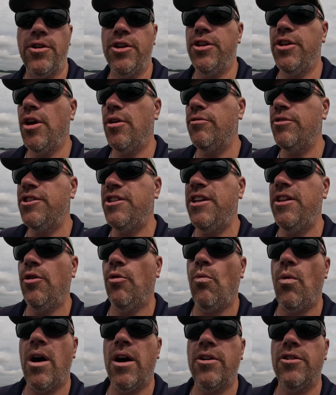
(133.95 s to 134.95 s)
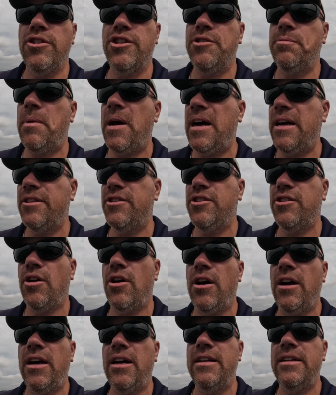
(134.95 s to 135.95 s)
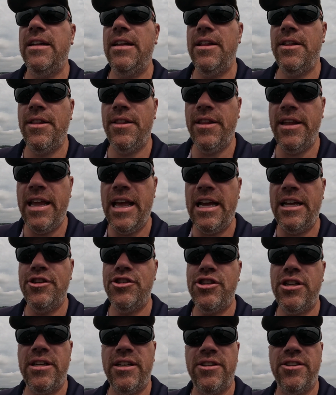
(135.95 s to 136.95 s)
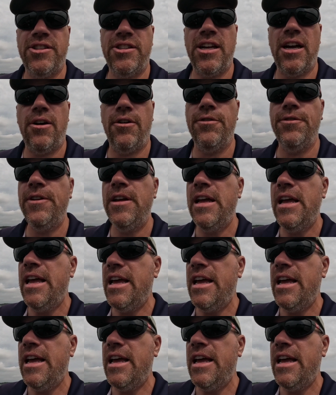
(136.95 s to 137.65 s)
You don't see the water spots on the engine itself.